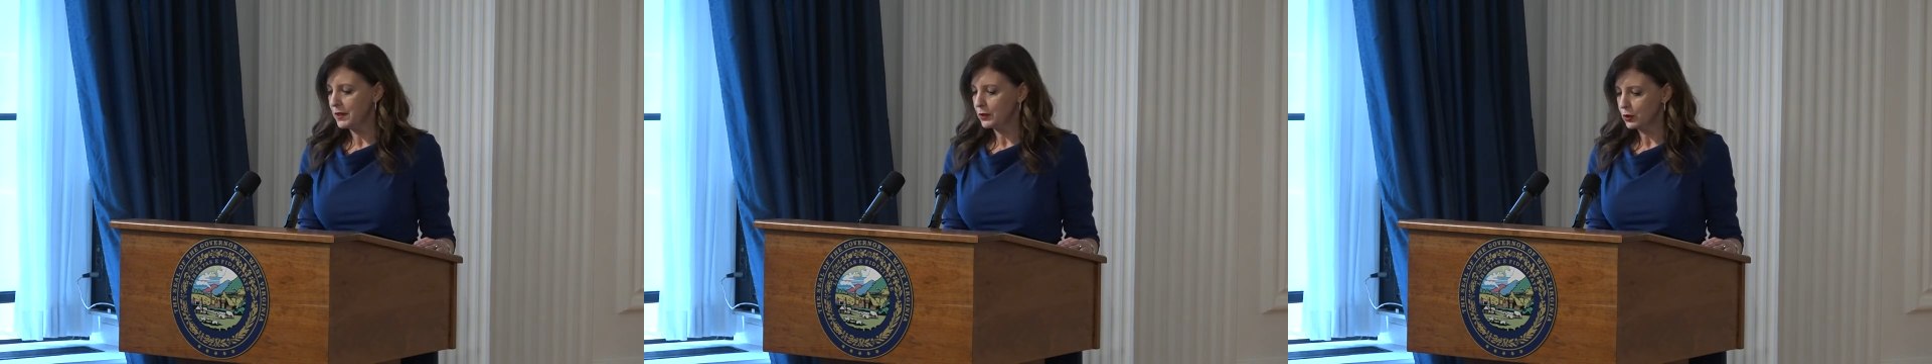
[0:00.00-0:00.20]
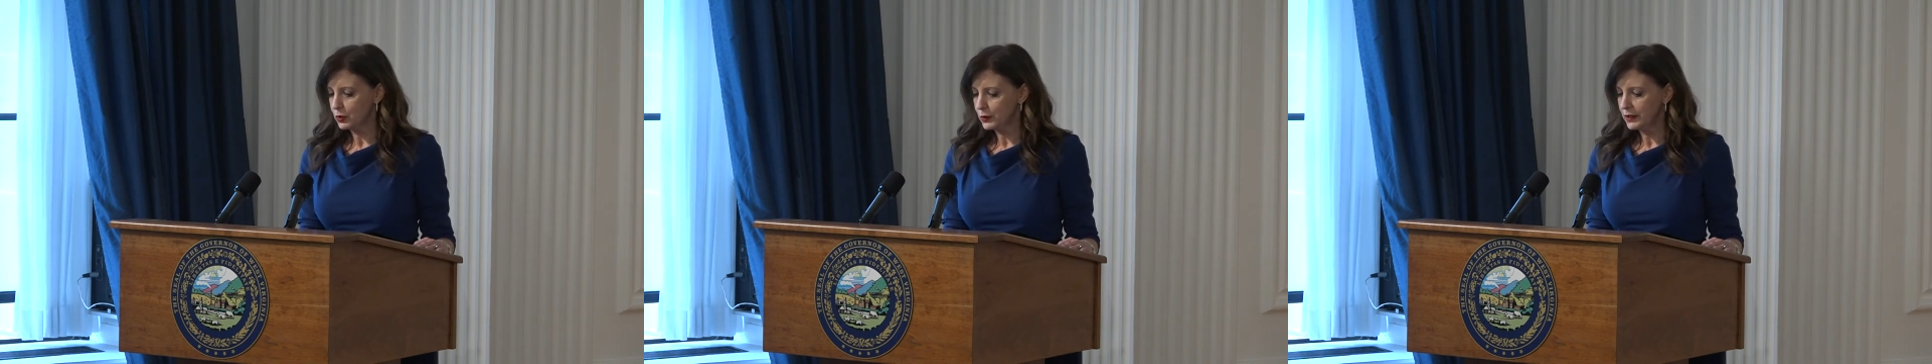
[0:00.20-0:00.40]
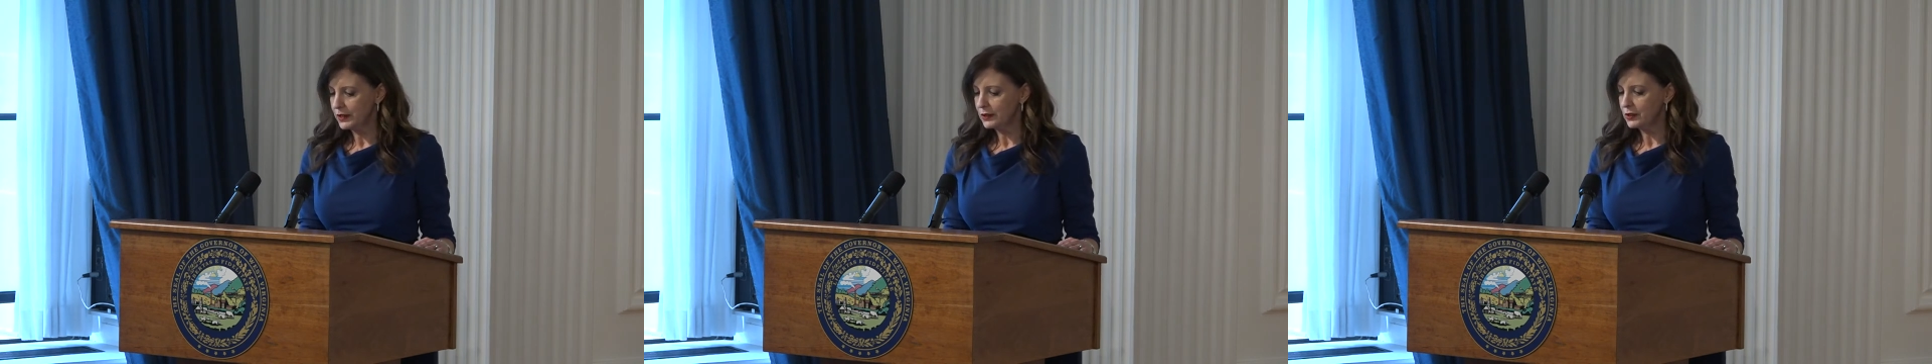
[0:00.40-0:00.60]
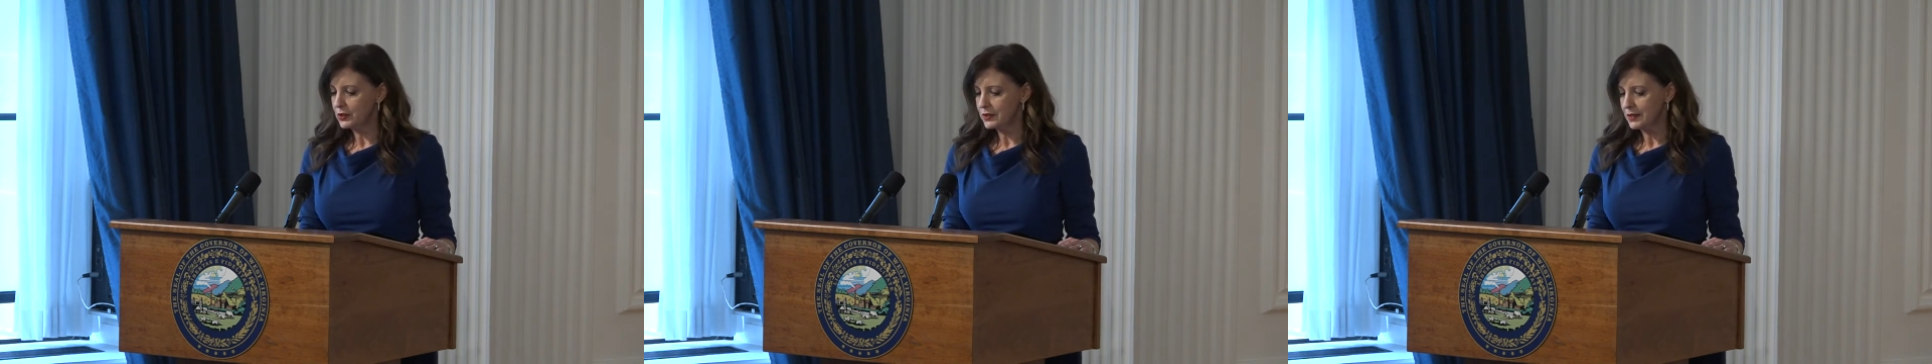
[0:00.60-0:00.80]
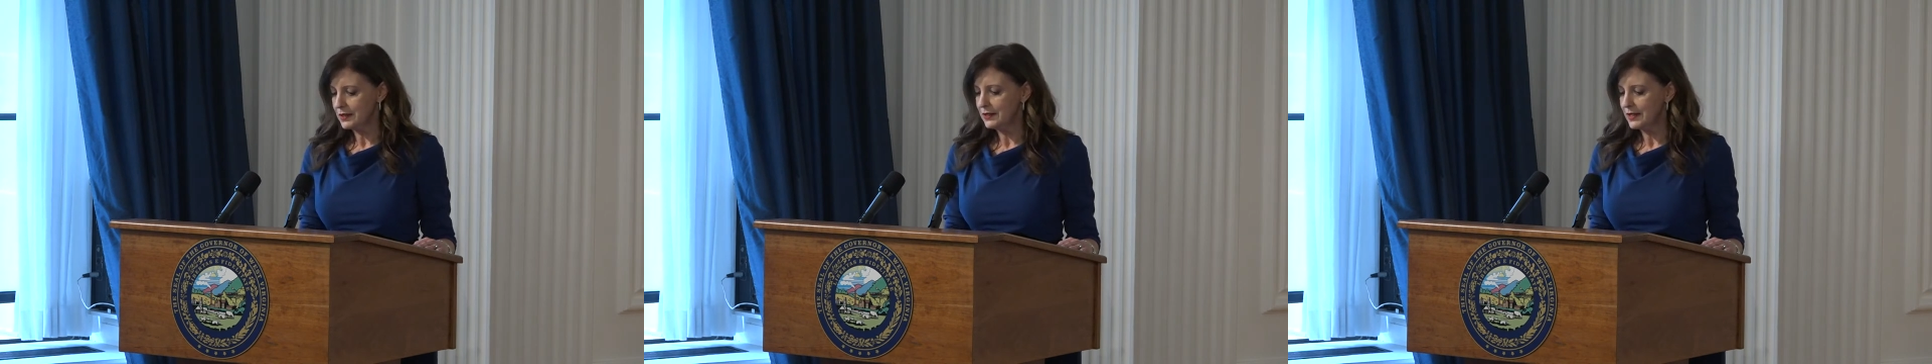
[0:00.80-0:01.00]
and
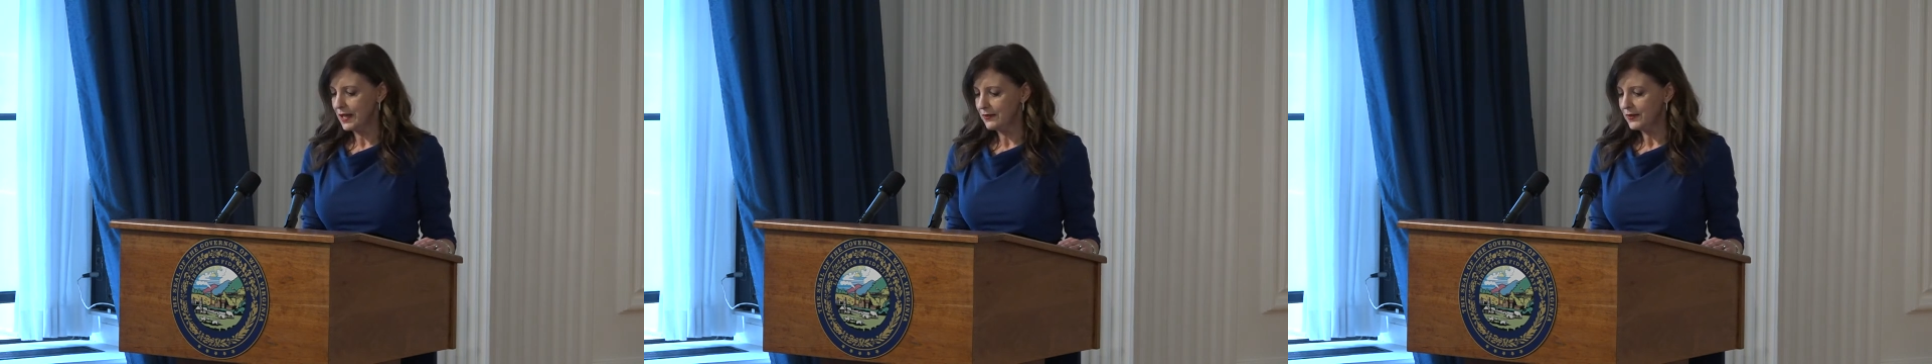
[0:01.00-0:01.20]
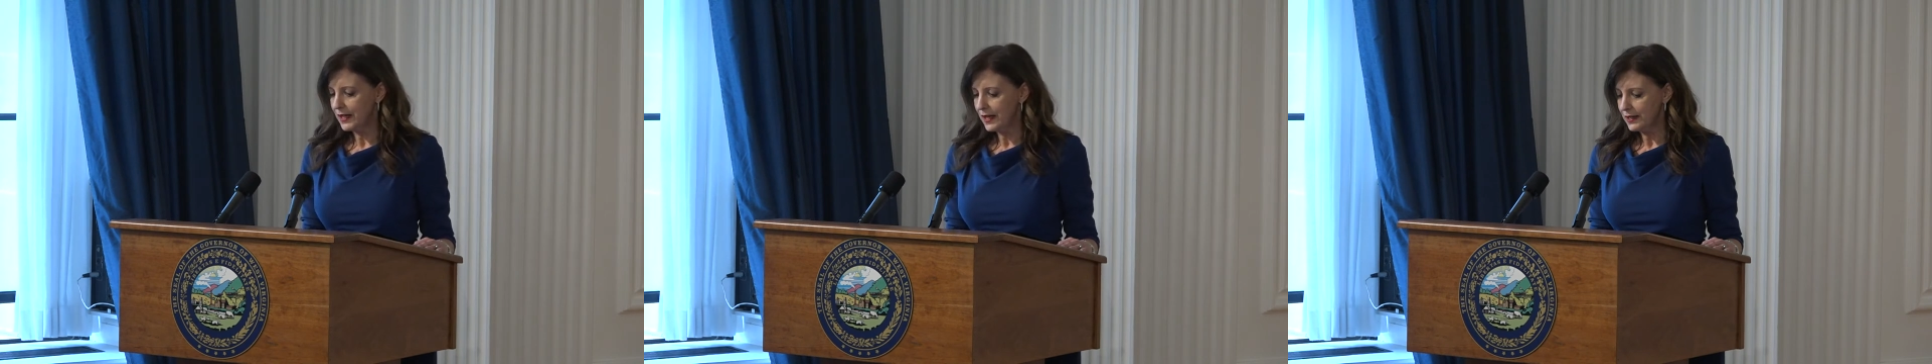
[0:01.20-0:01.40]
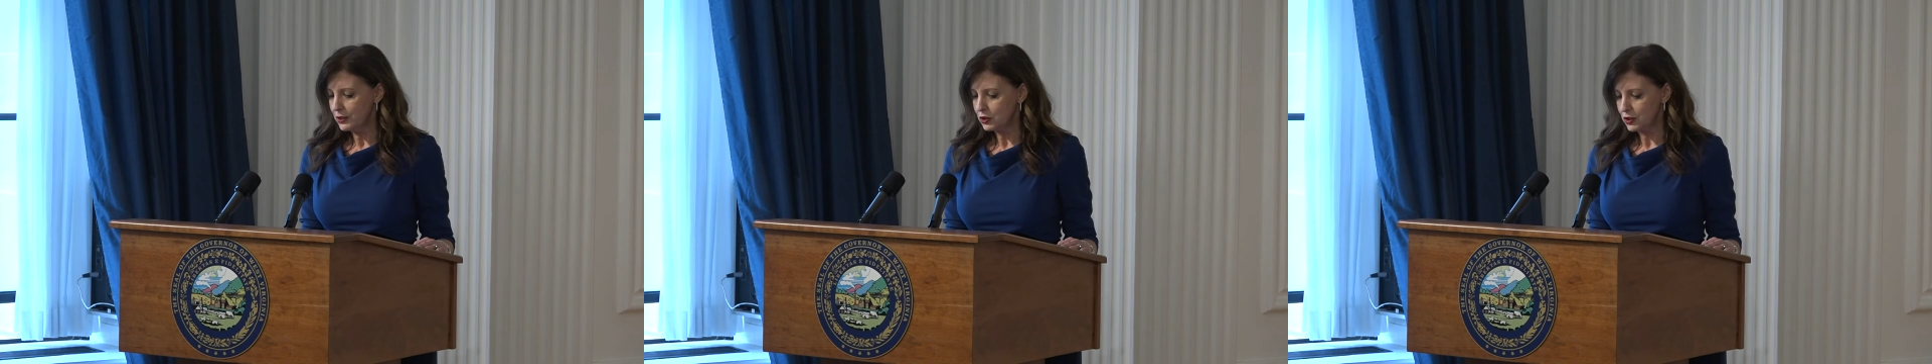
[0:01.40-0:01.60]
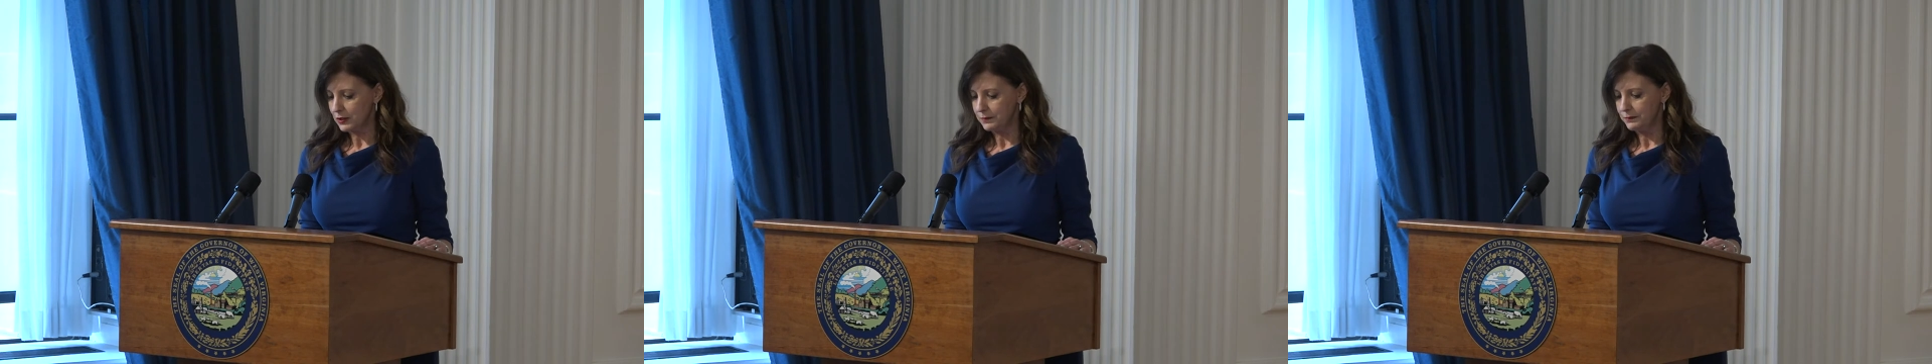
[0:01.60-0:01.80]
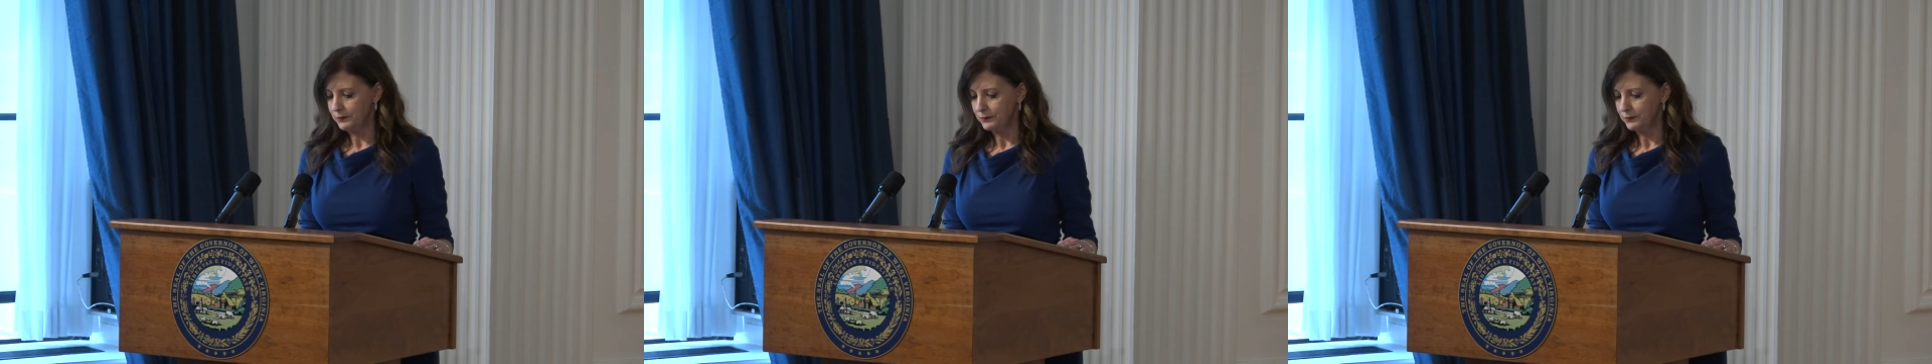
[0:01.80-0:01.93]
careers in aviation.